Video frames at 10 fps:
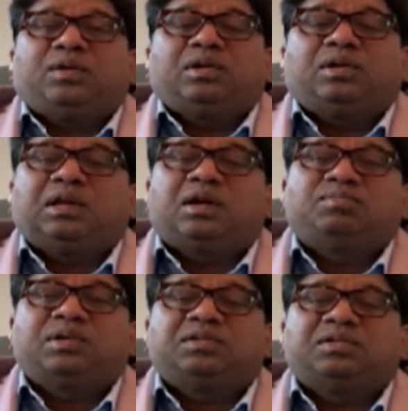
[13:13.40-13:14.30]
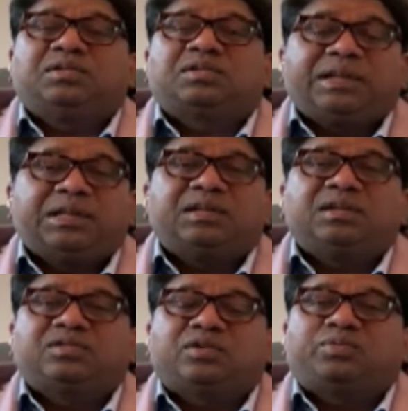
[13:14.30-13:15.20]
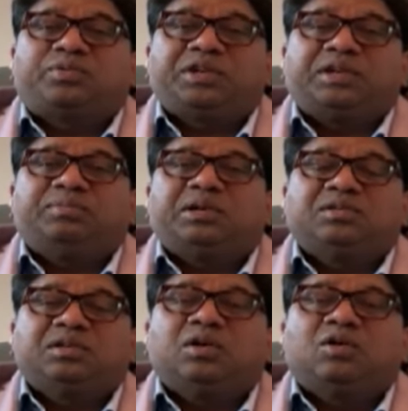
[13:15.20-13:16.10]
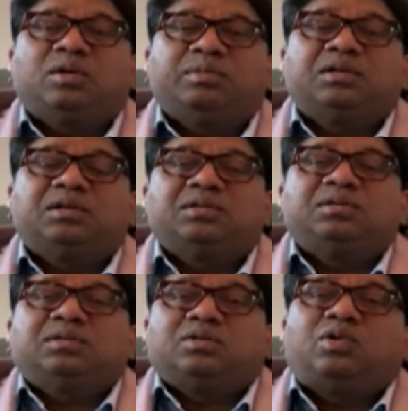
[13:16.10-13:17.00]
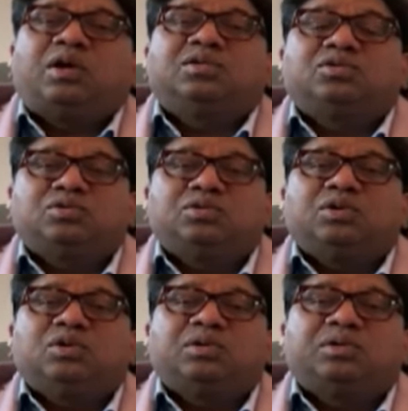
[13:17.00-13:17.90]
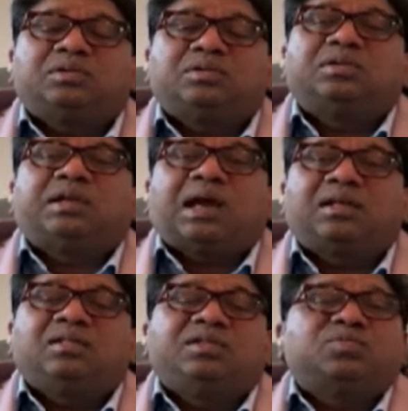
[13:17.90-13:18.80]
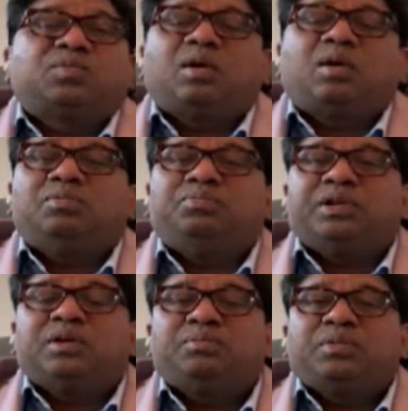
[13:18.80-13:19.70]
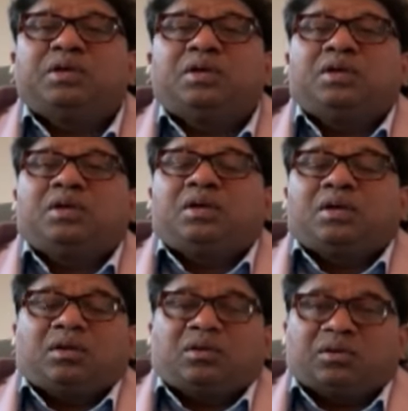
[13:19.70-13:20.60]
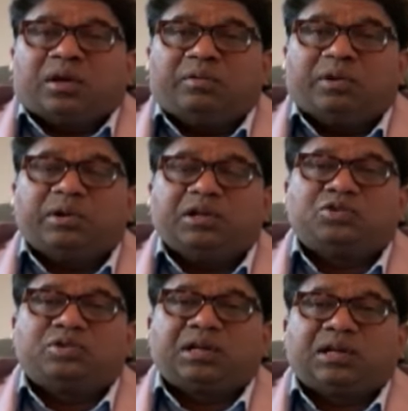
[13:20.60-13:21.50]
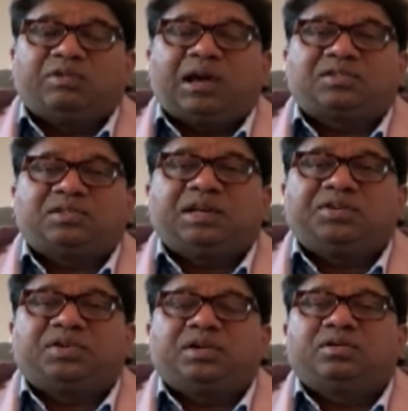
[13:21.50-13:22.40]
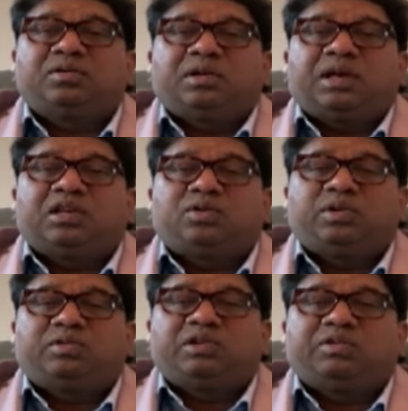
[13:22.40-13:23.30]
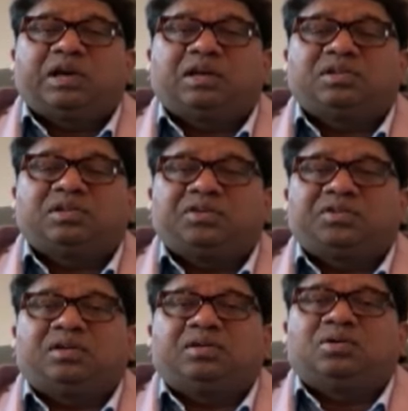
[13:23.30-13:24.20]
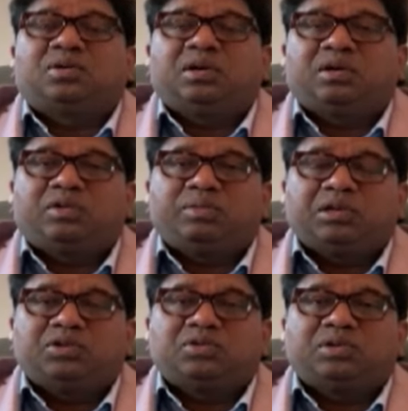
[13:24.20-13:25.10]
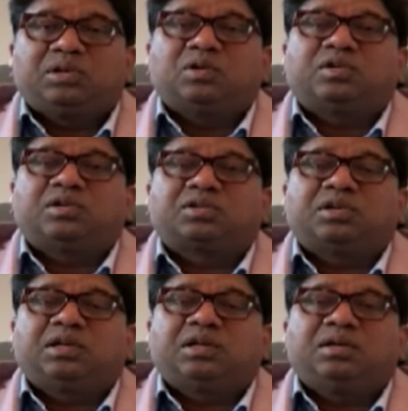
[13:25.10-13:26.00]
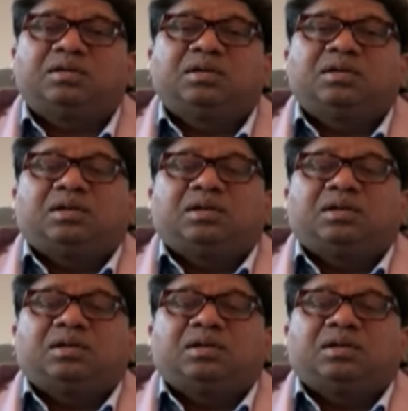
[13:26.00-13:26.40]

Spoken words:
You know, in a lot of places, screening tests are free because the government wants to, you know, tackle this problem, you know. Everybody should get vaccination, HPV vaccination, okay? Everybody should go for screening.